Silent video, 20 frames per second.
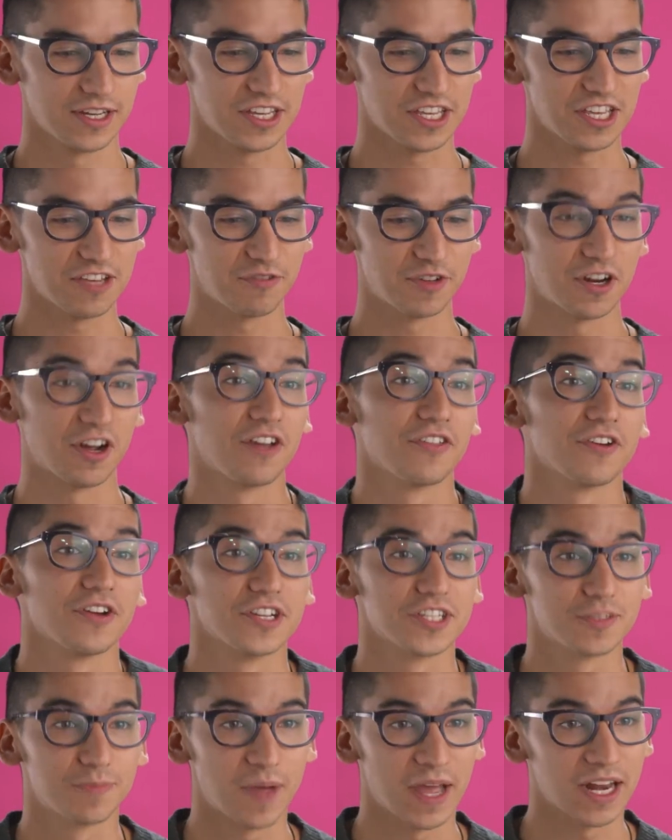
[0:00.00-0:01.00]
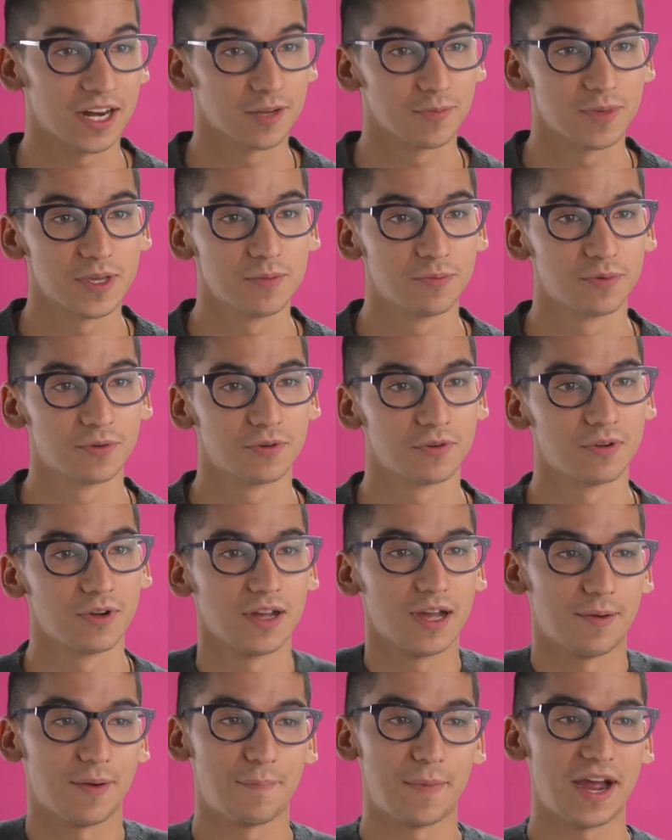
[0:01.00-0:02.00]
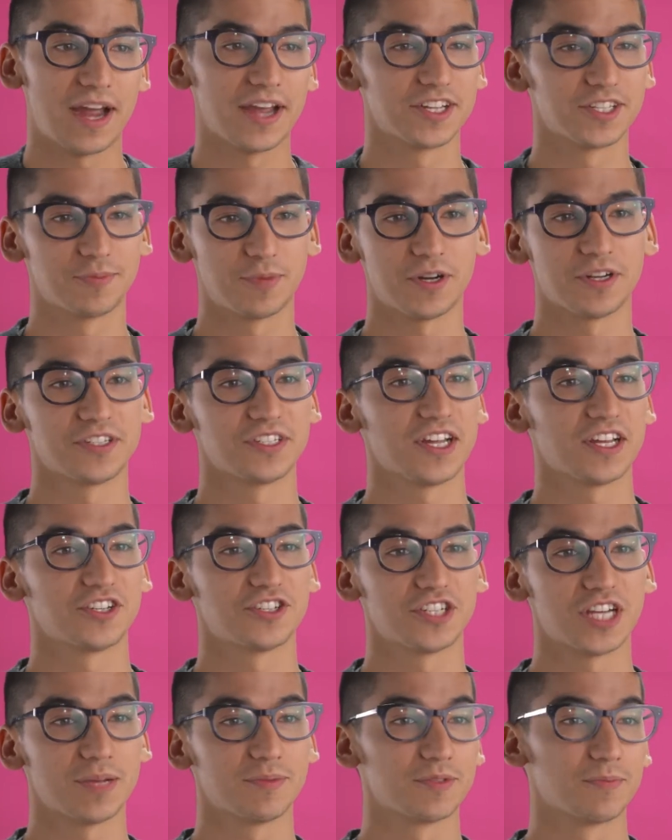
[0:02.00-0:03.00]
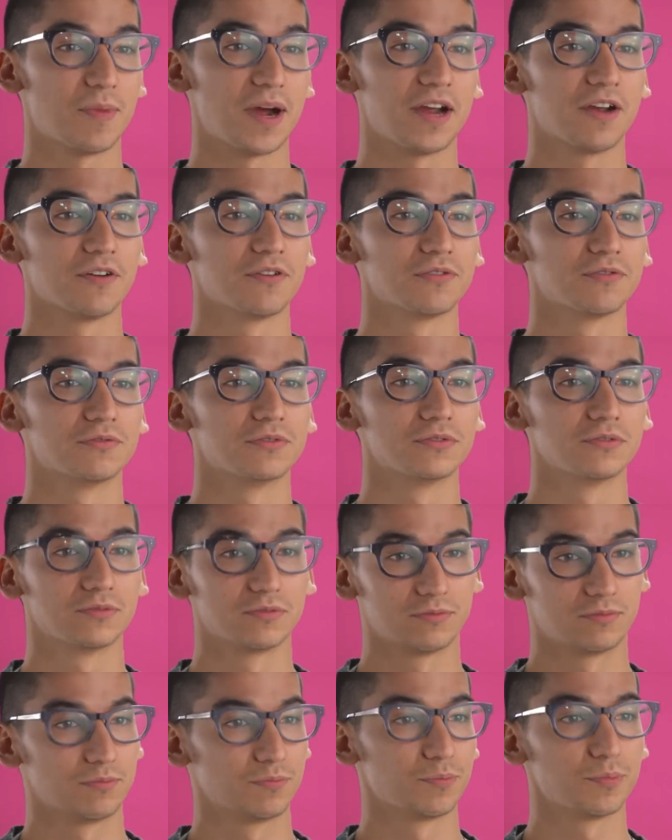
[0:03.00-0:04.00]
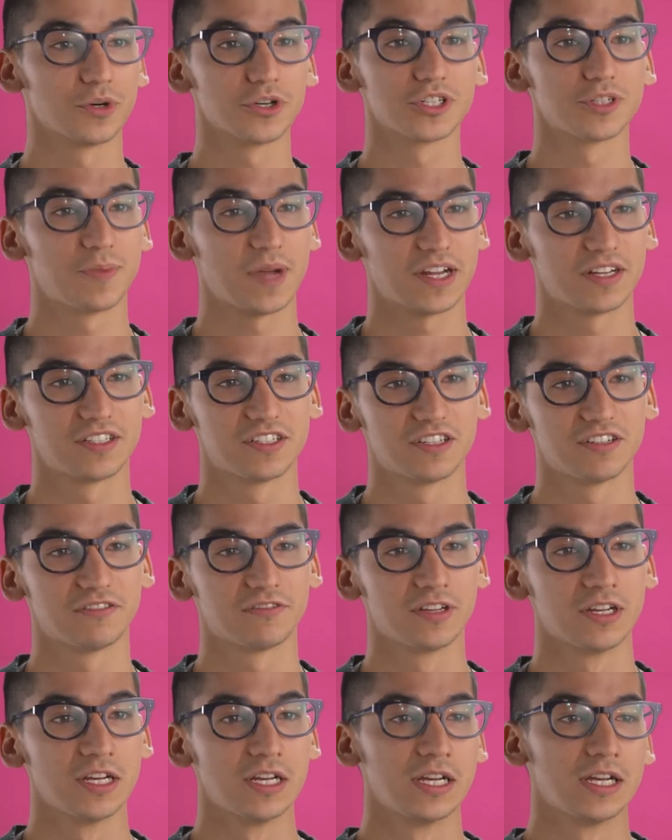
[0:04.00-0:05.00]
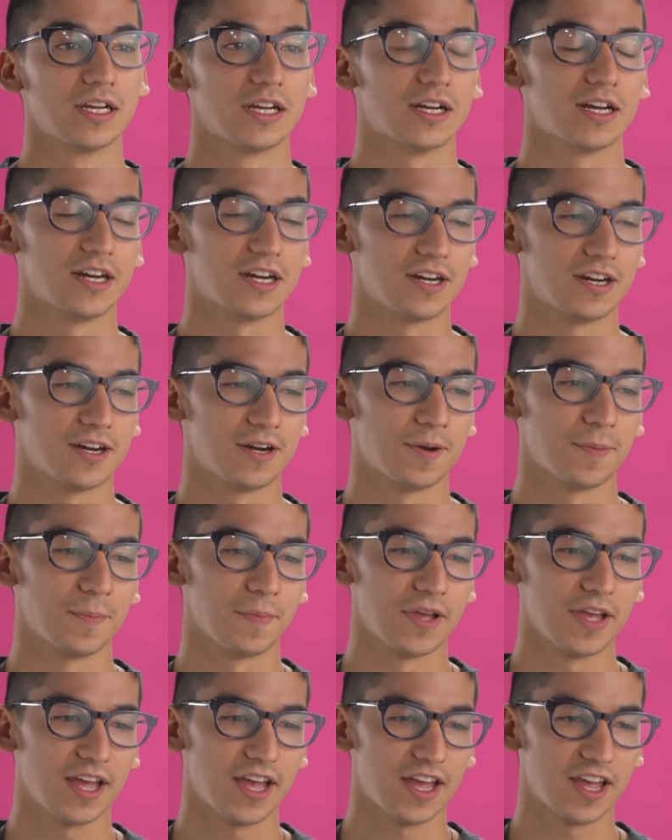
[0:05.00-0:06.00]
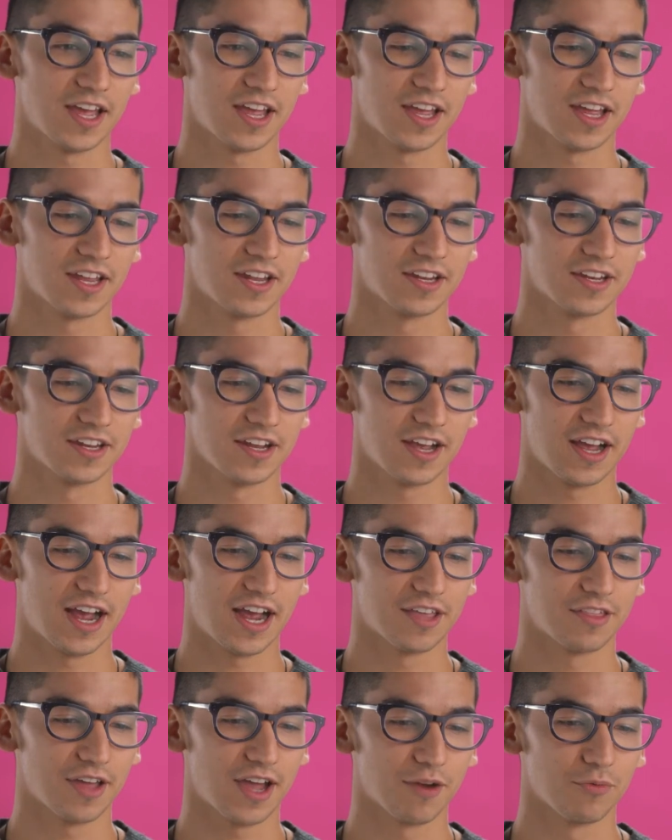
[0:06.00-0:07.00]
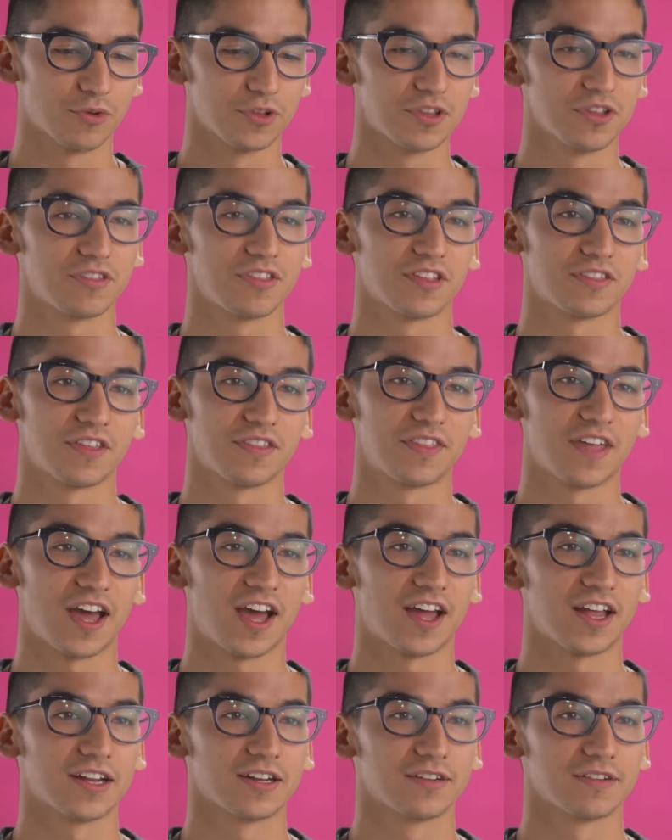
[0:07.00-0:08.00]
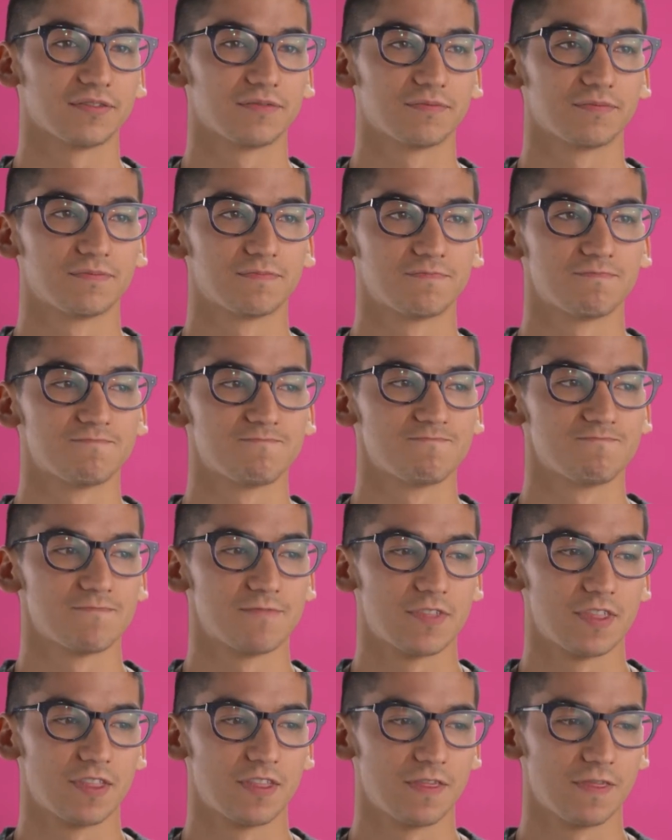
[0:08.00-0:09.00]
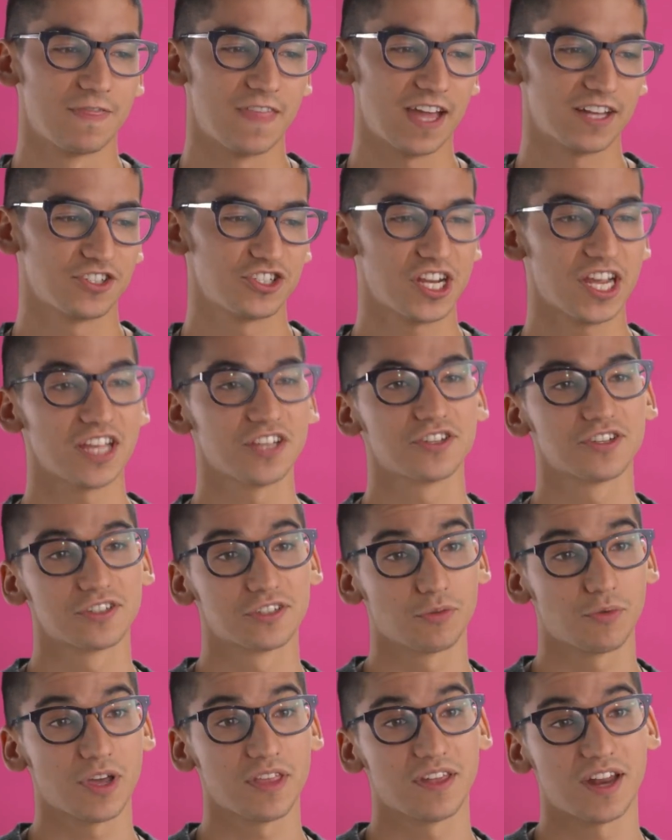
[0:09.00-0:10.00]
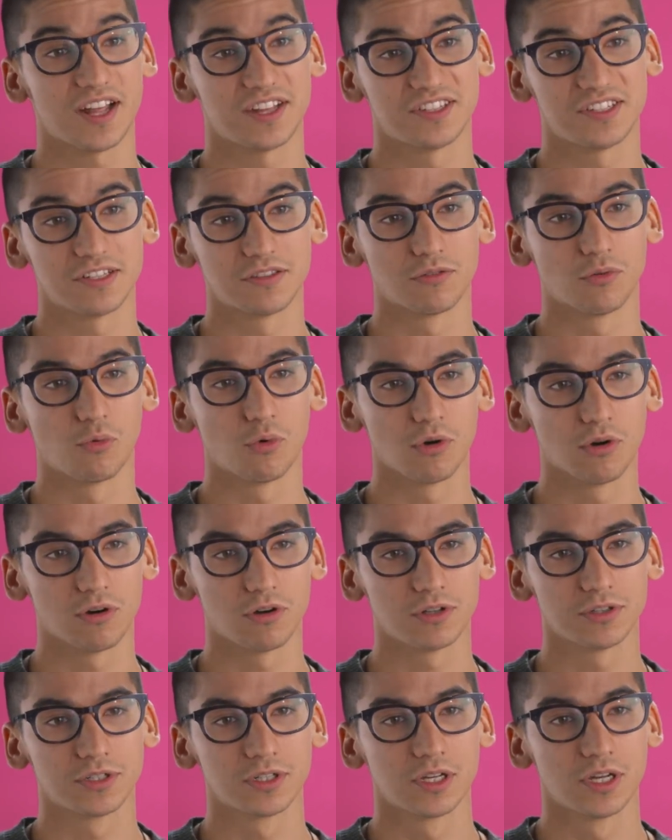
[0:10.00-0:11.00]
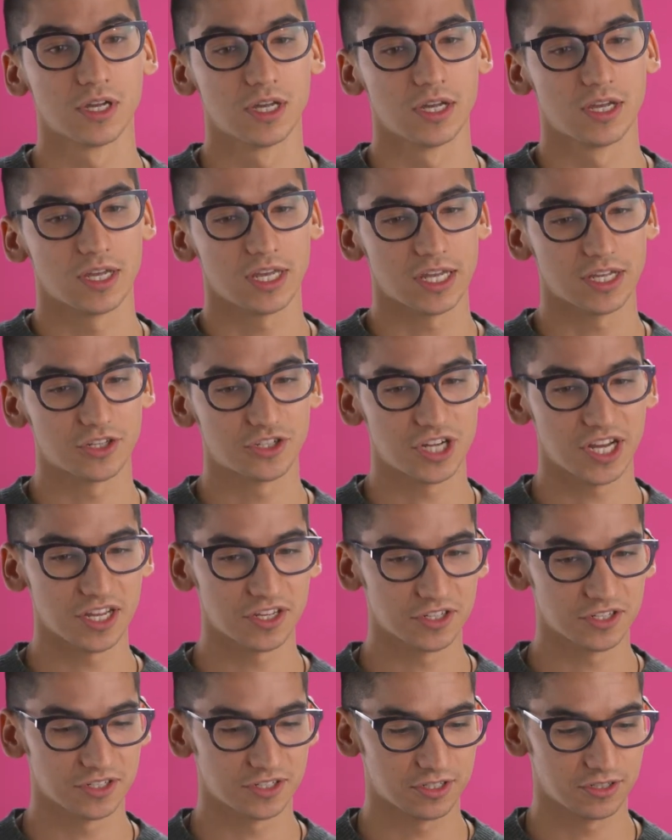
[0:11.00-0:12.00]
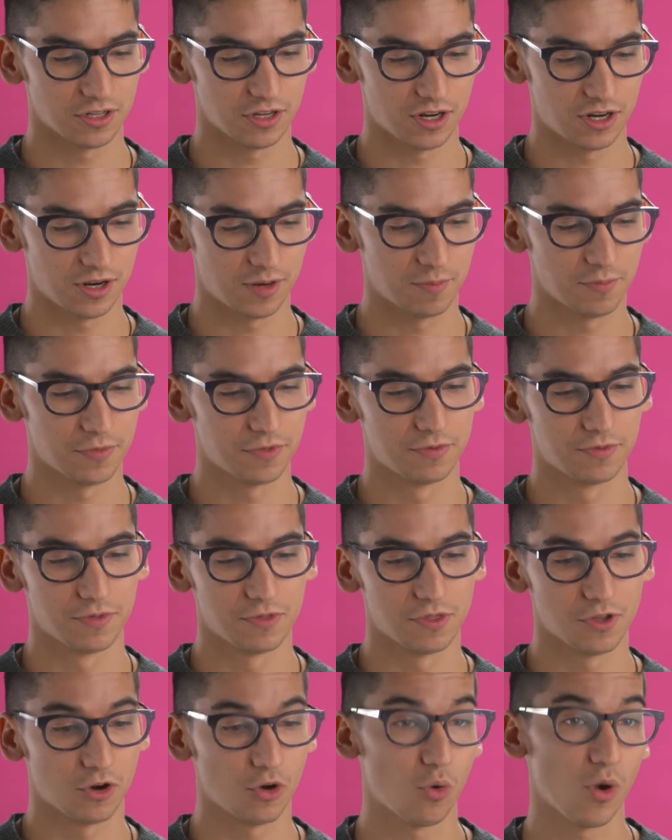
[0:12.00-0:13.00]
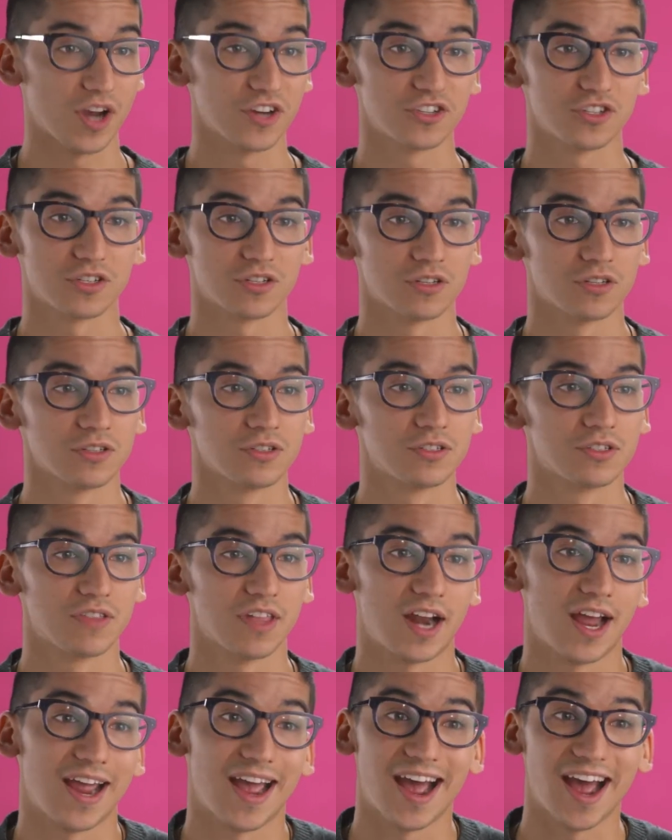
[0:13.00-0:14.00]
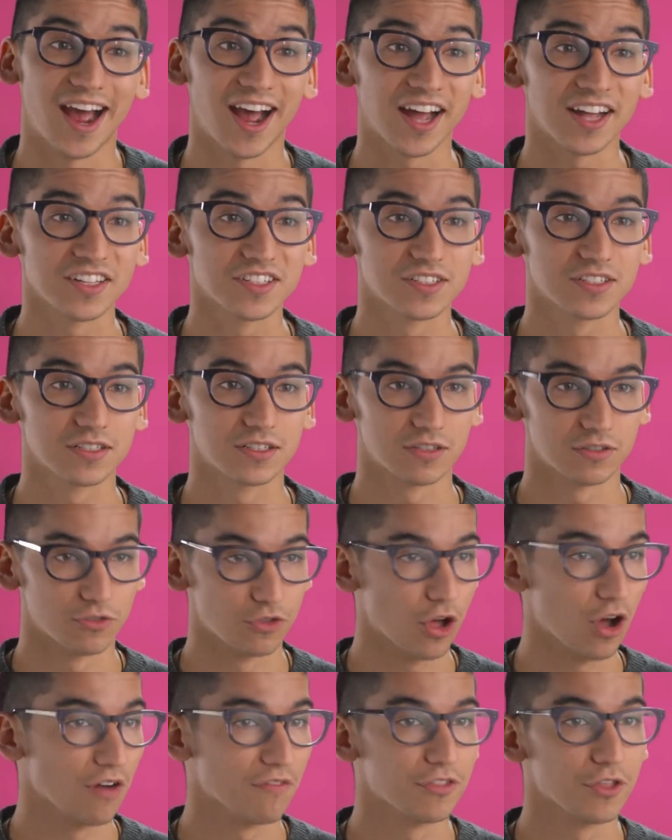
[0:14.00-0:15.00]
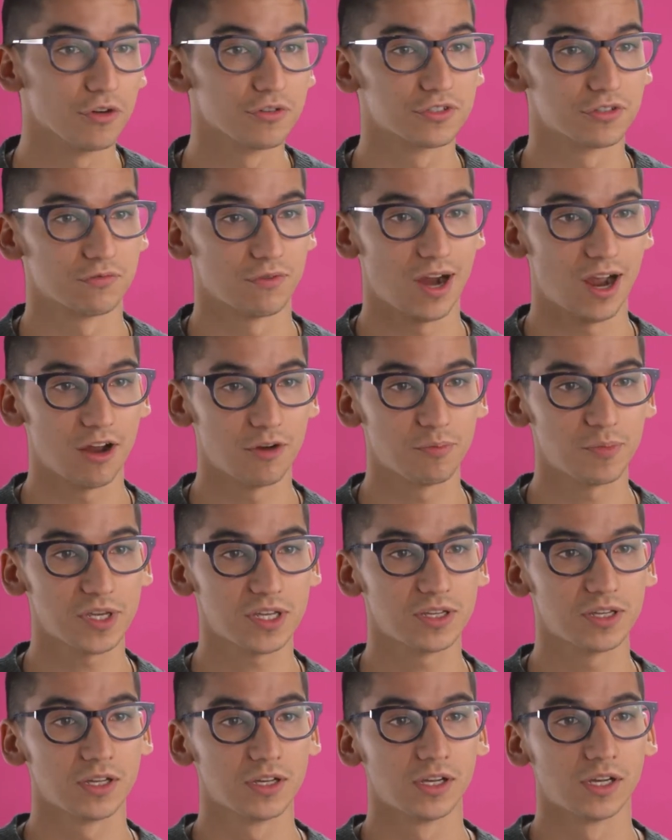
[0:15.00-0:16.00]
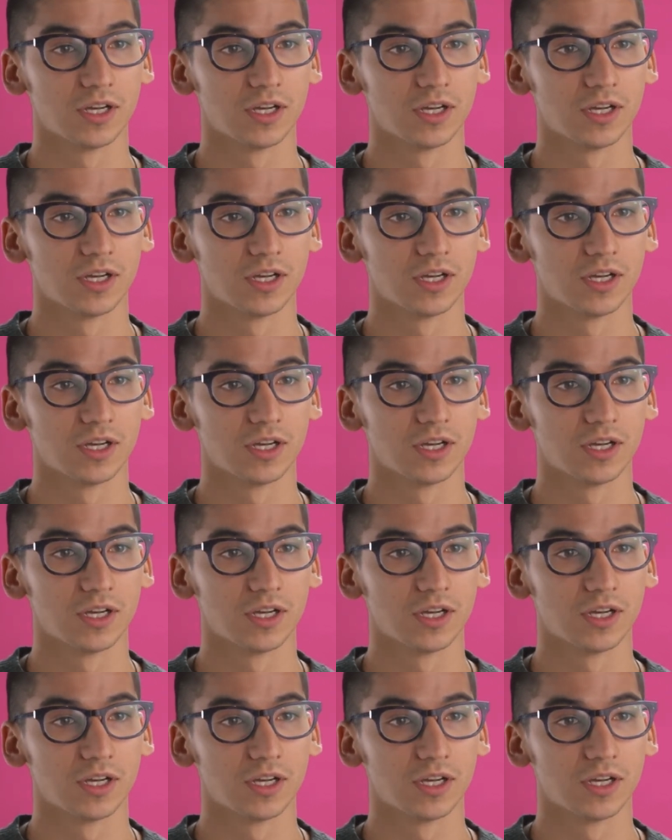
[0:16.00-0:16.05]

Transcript: even other Hispanic people. My experience has shaped my own perspective, and I really think that changes the way that I see the world. It changes the questions that I ask of those around me.